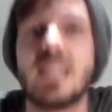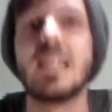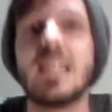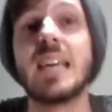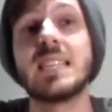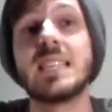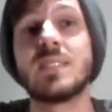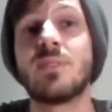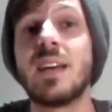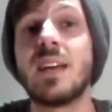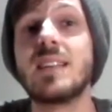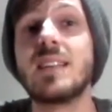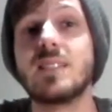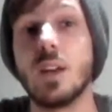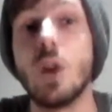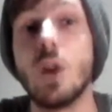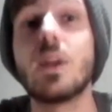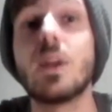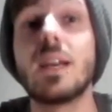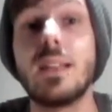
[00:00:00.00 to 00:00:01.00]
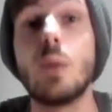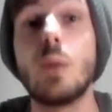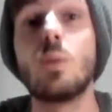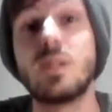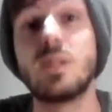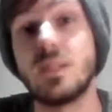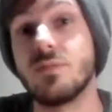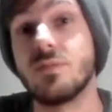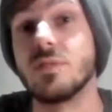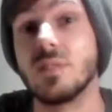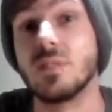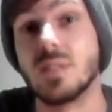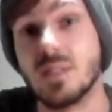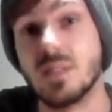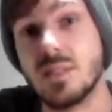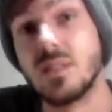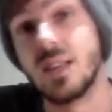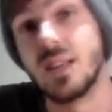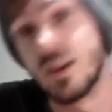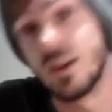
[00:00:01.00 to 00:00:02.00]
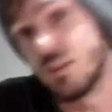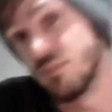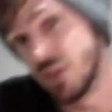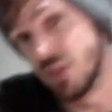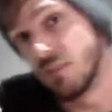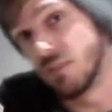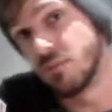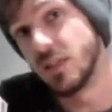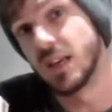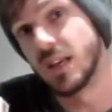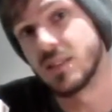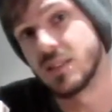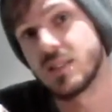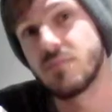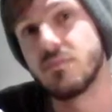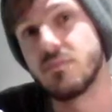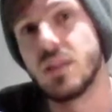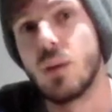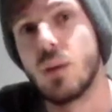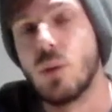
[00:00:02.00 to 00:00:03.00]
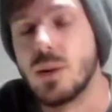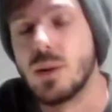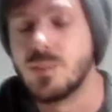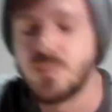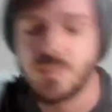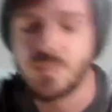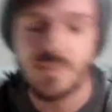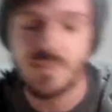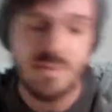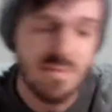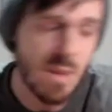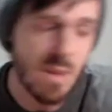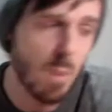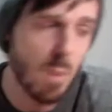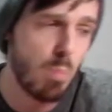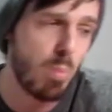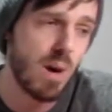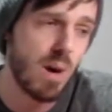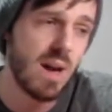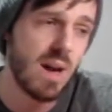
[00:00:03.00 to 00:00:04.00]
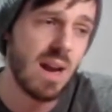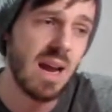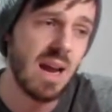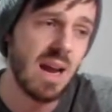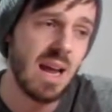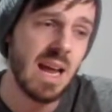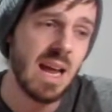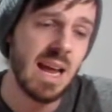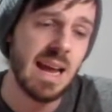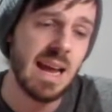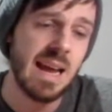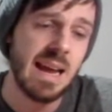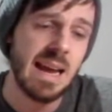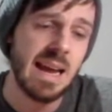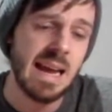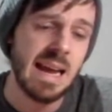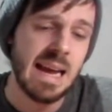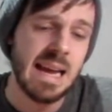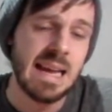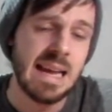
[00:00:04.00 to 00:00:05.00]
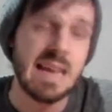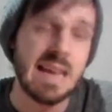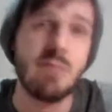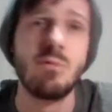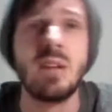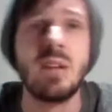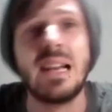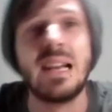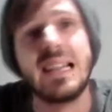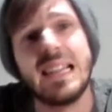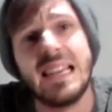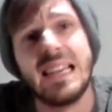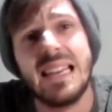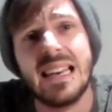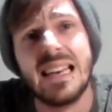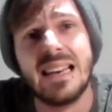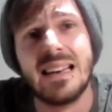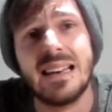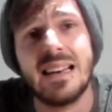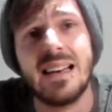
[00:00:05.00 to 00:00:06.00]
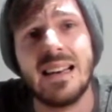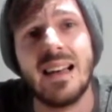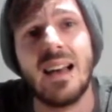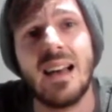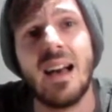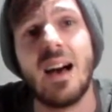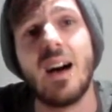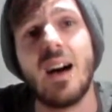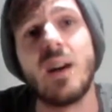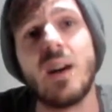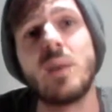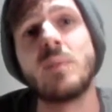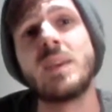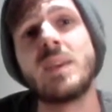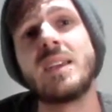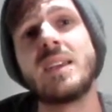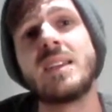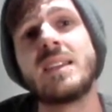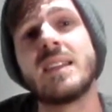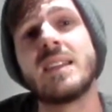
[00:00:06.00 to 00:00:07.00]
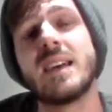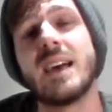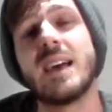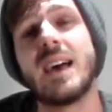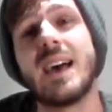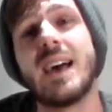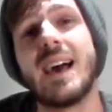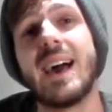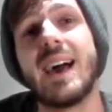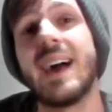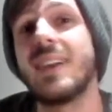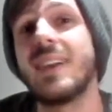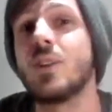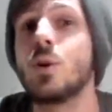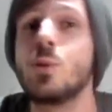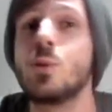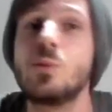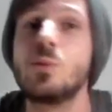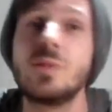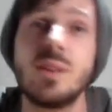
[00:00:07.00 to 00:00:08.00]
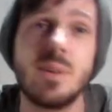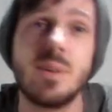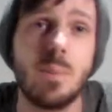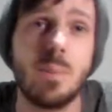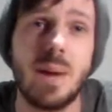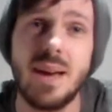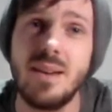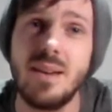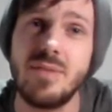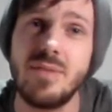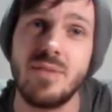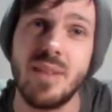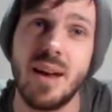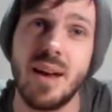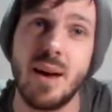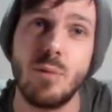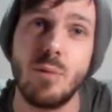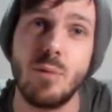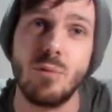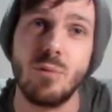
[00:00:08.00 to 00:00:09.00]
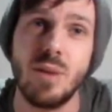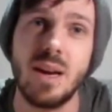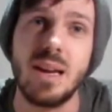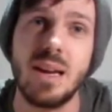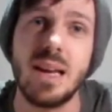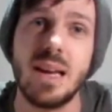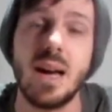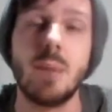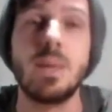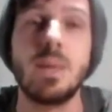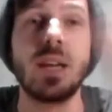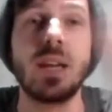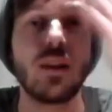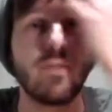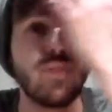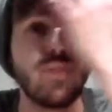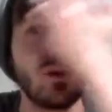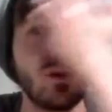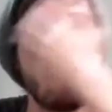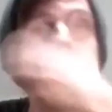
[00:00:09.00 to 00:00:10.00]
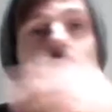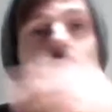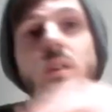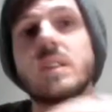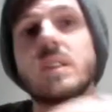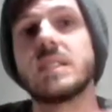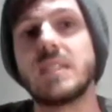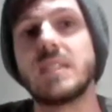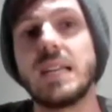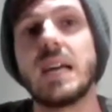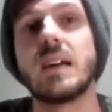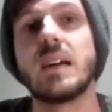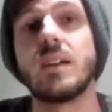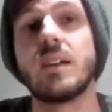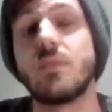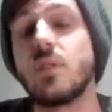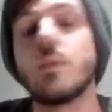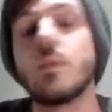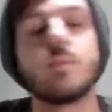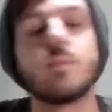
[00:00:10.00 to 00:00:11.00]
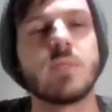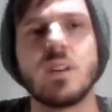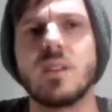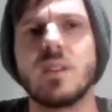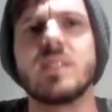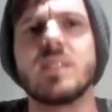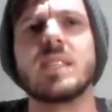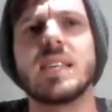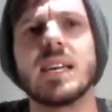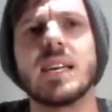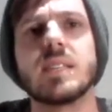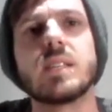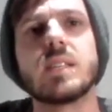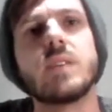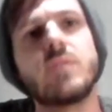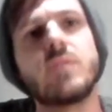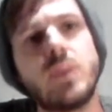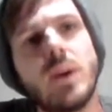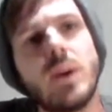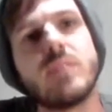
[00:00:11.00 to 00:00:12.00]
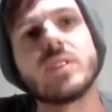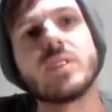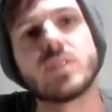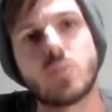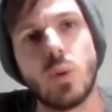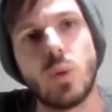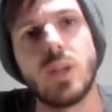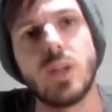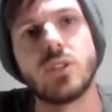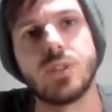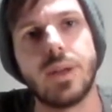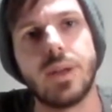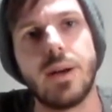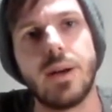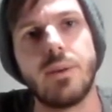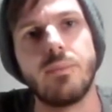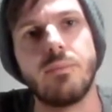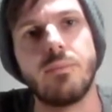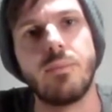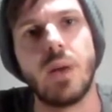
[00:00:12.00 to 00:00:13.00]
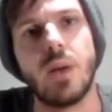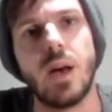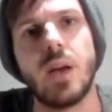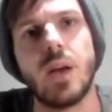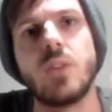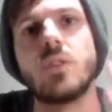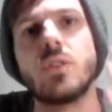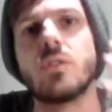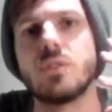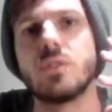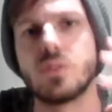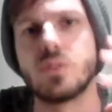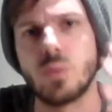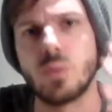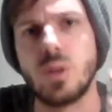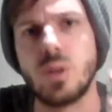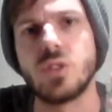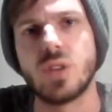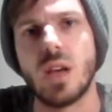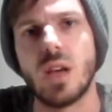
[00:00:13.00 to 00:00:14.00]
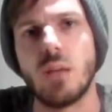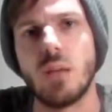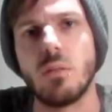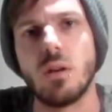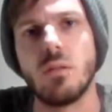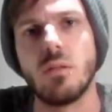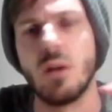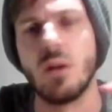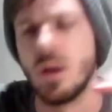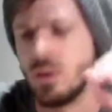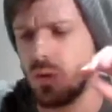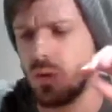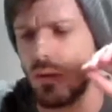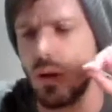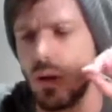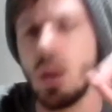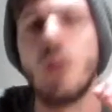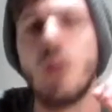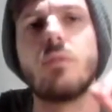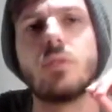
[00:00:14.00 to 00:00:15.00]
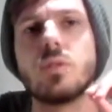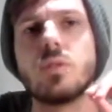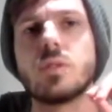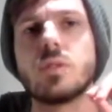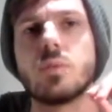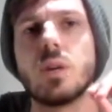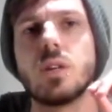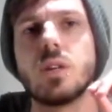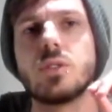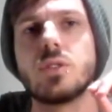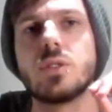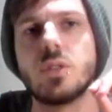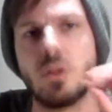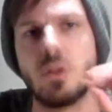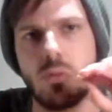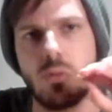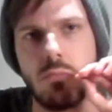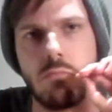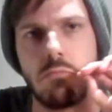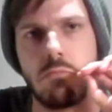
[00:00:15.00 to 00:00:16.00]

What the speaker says: let's face it, okay, there were differences. Yes, there were. But really? I mean, and who's going to pay for that, really? I mean, if you've got if you have a Switch now, and you're a Switch gamer, and you love your Switch,